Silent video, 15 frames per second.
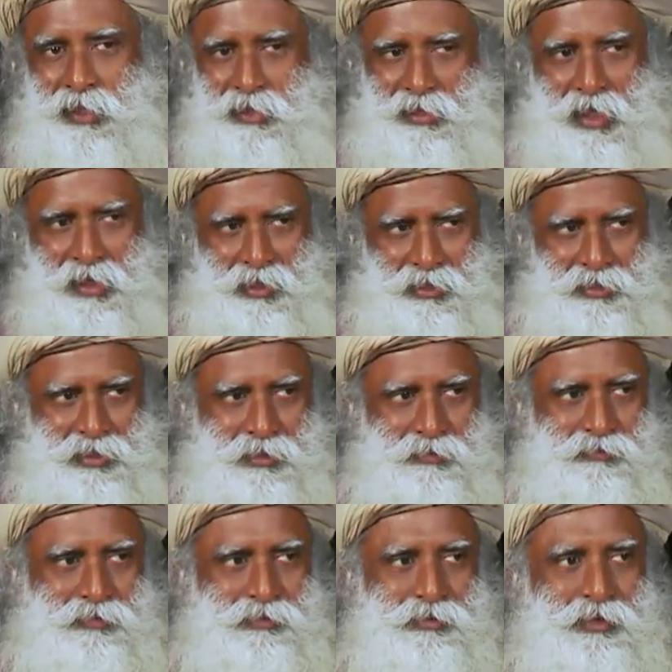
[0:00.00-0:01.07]
exactly
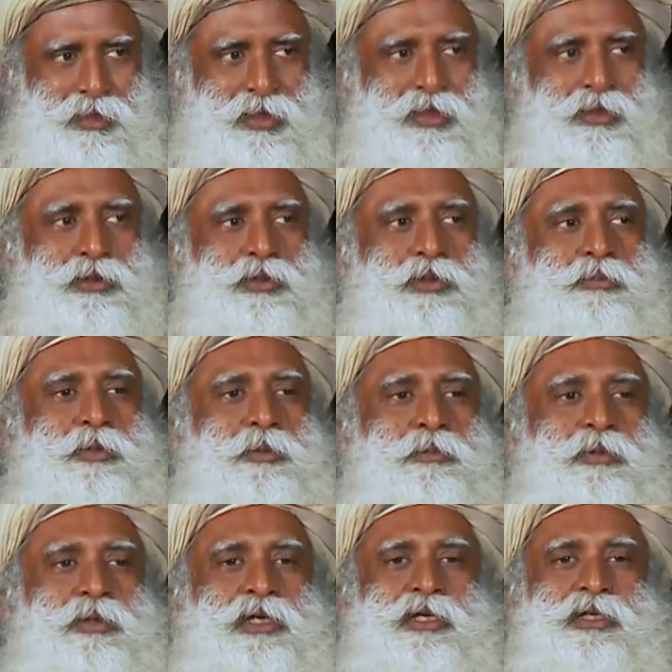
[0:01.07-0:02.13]
same food, two
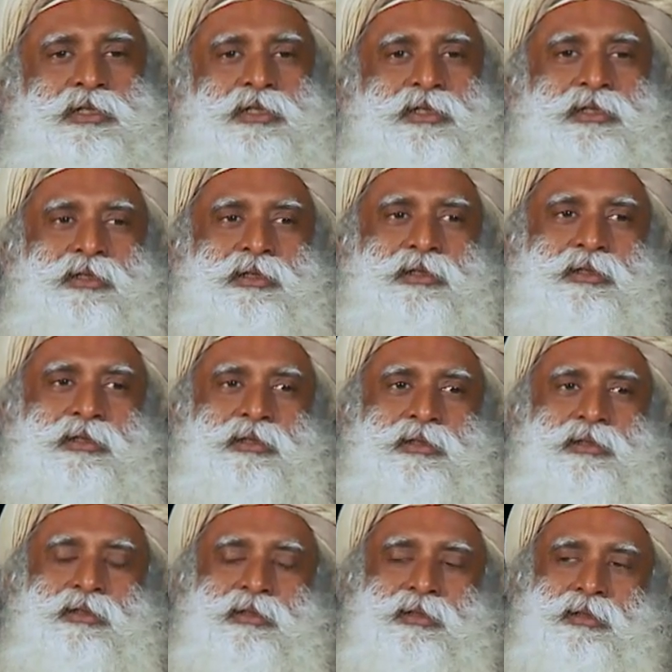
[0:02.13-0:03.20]
people eat,
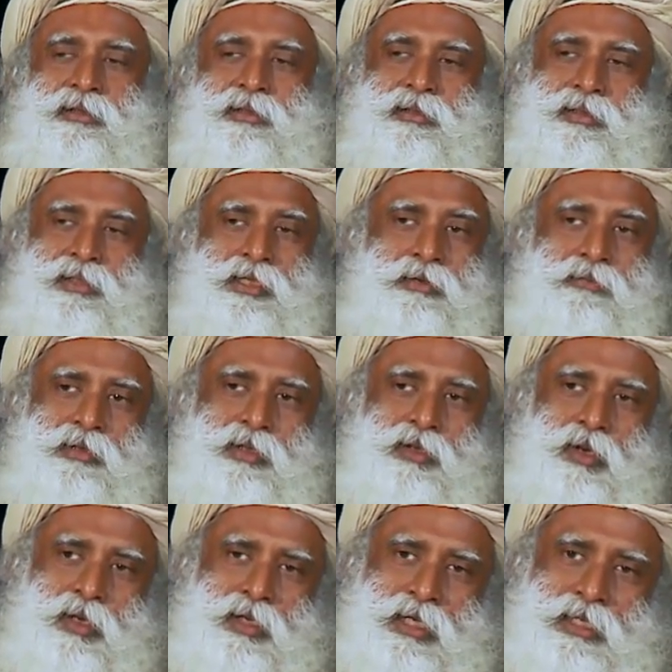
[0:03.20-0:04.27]
they will
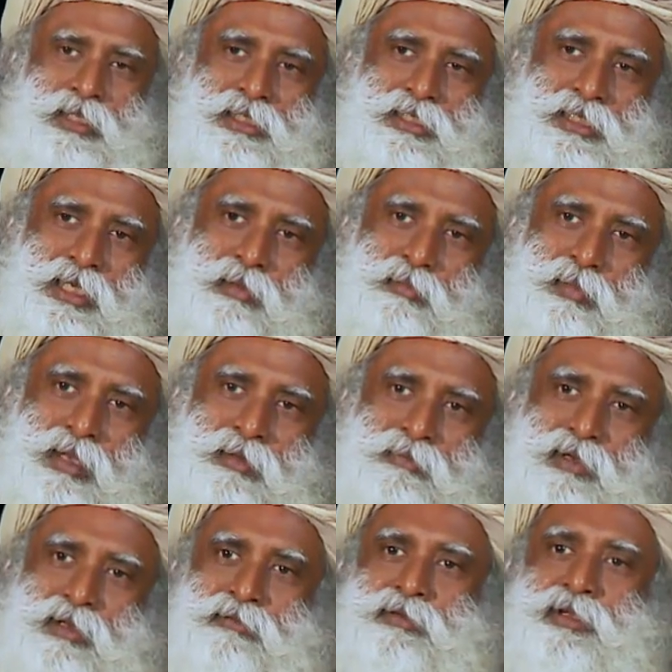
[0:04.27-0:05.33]
not get the same
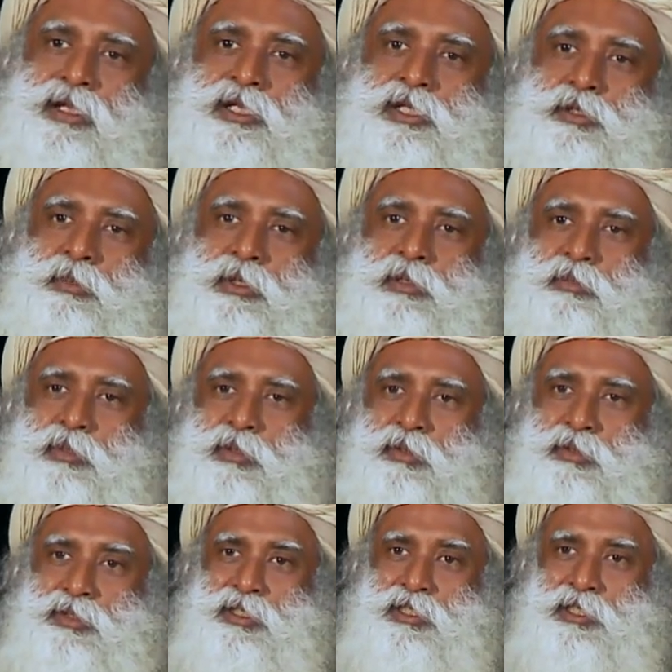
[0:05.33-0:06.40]
level of nourishment
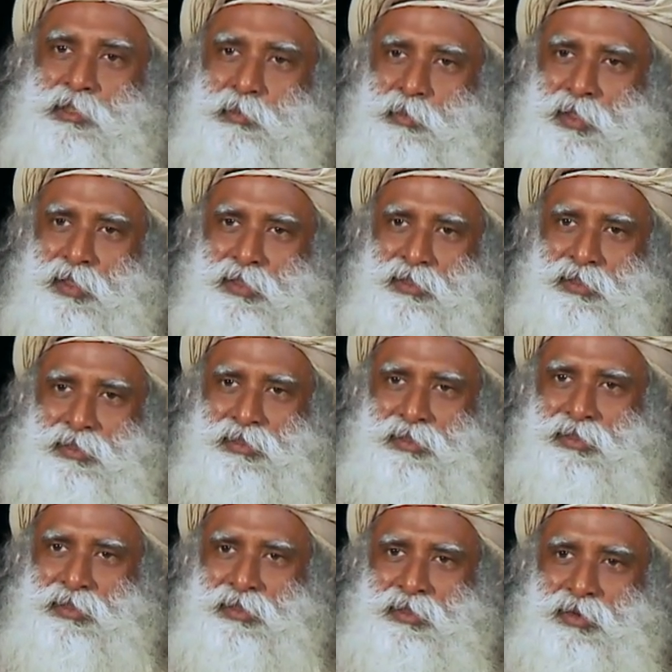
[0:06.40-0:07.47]
because it
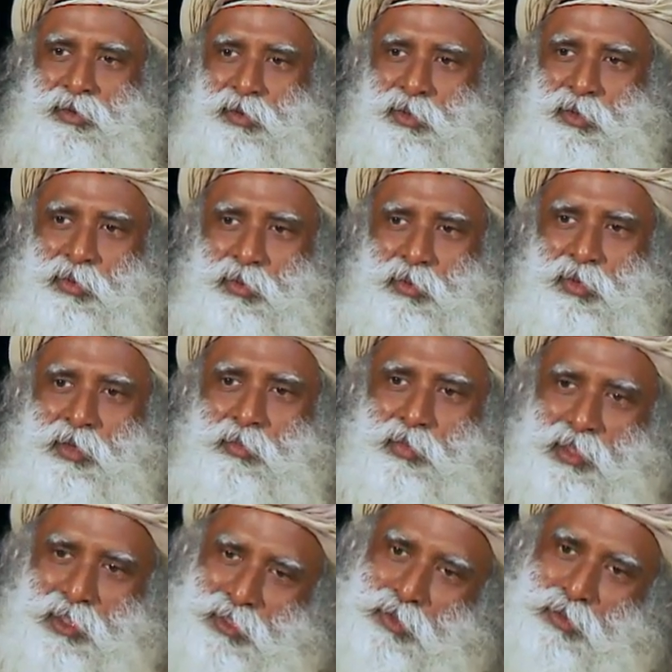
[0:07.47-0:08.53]
depends on your
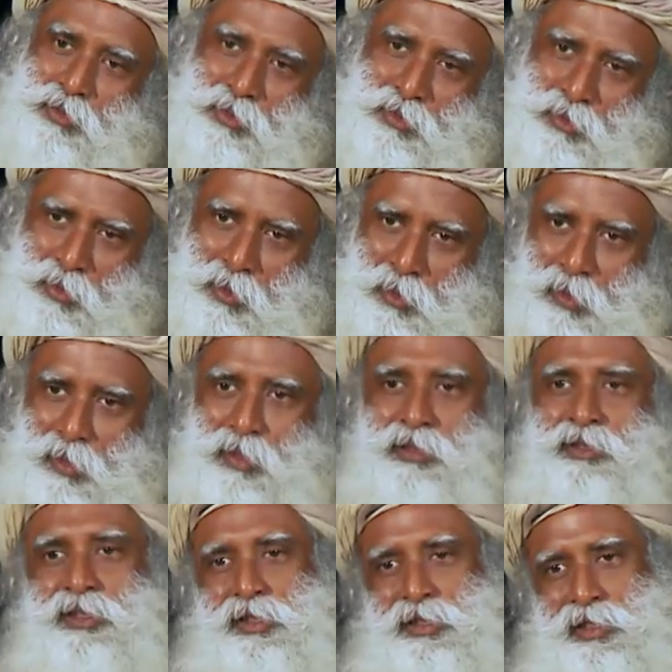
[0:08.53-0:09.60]
ability to
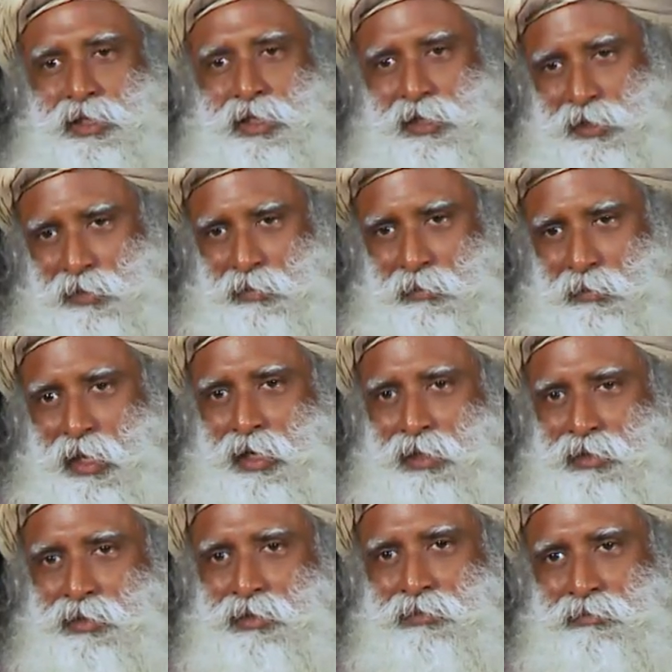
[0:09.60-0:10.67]
draw sustenance from
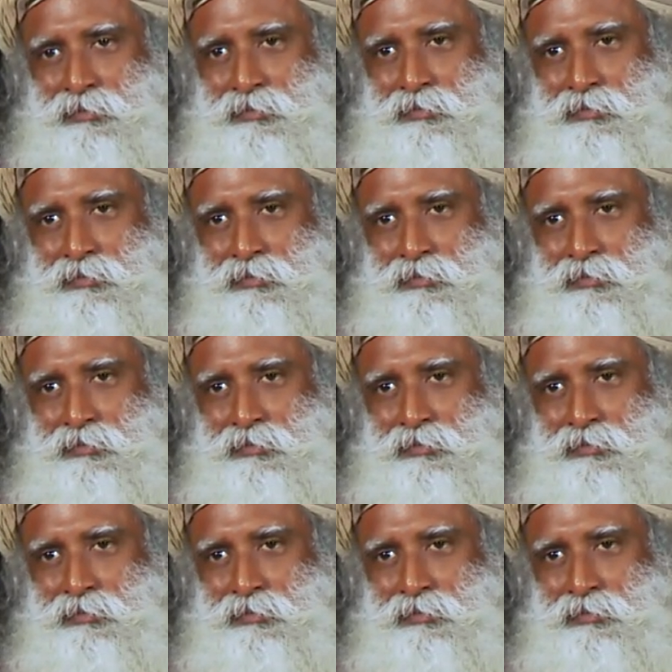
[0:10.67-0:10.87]
that.